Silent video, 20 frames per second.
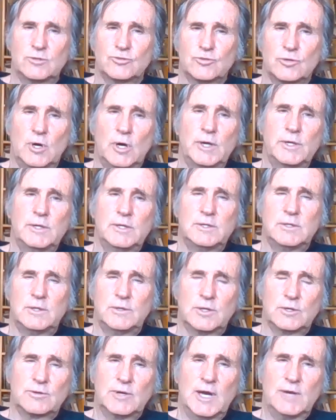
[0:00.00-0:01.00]
drawn into
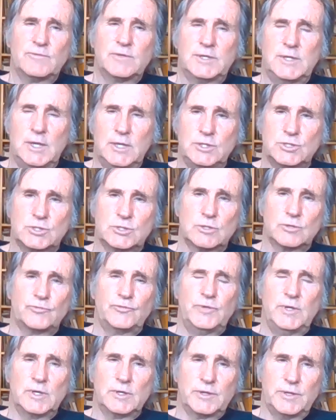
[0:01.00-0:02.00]
the gravitational
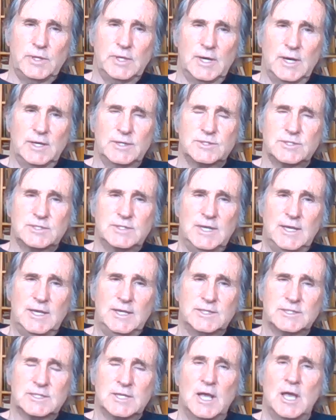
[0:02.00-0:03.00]
field of the United
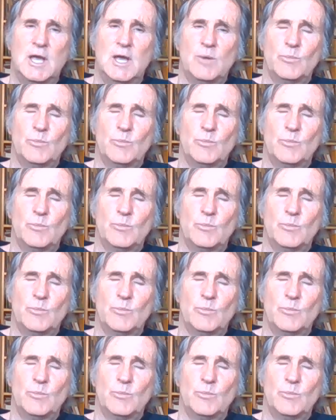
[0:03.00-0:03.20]
States,